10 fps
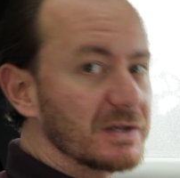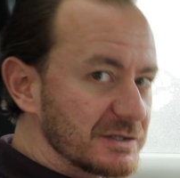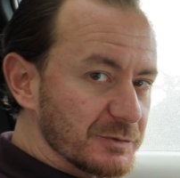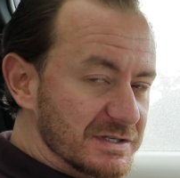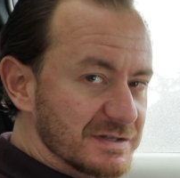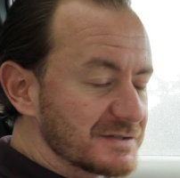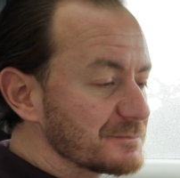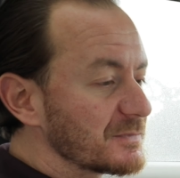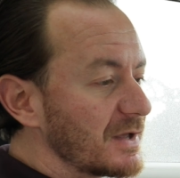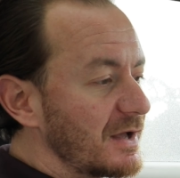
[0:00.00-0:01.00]
So watch this.
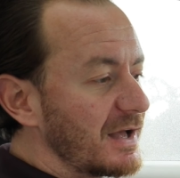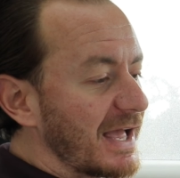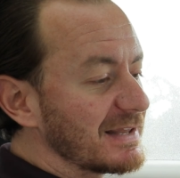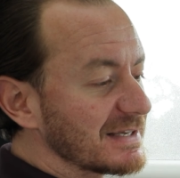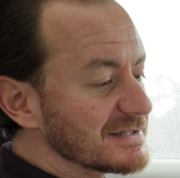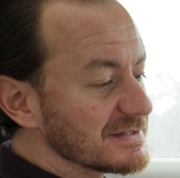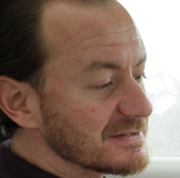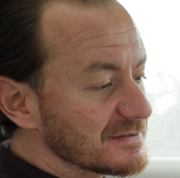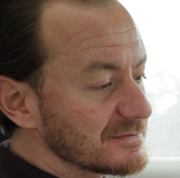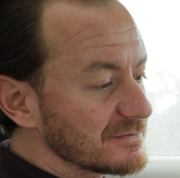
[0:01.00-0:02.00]
Hey Lexus.